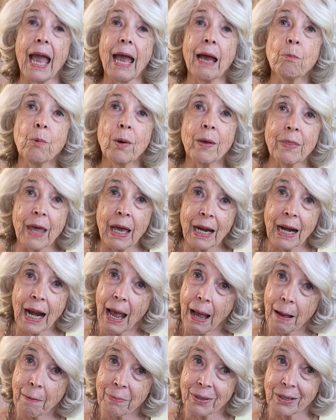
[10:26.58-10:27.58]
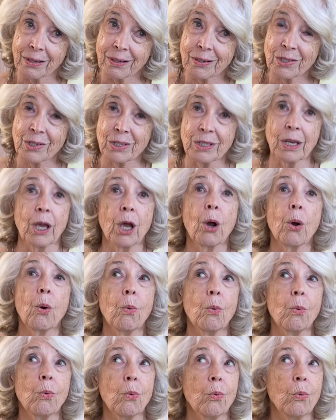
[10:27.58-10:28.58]
And when that happens,
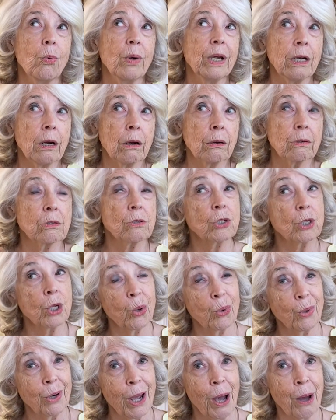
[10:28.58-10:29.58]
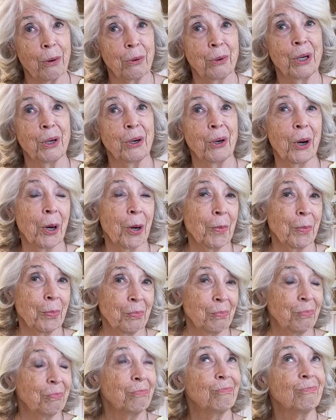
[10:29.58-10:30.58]
we don't slow down in our
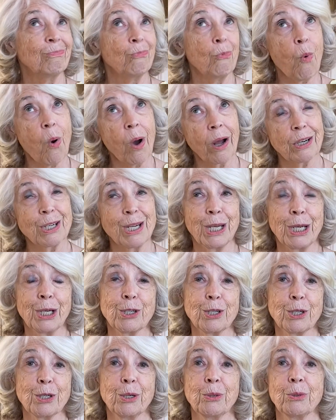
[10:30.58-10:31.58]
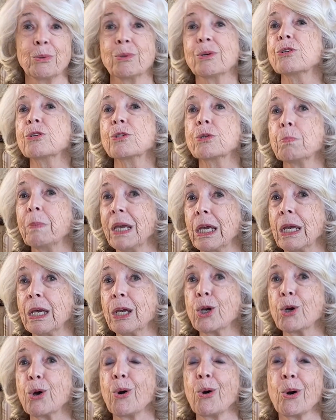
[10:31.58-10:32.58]
wanting to
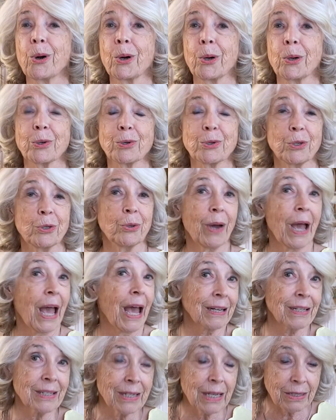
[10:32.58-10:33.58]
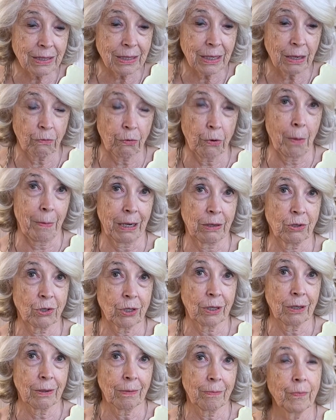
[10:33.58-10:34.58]
speak or to access
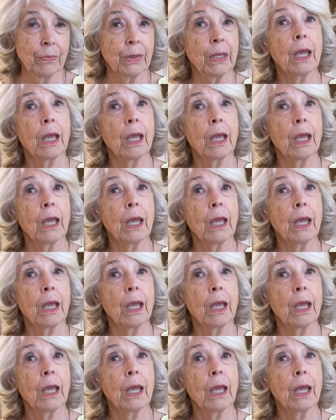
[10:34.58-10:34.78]
information,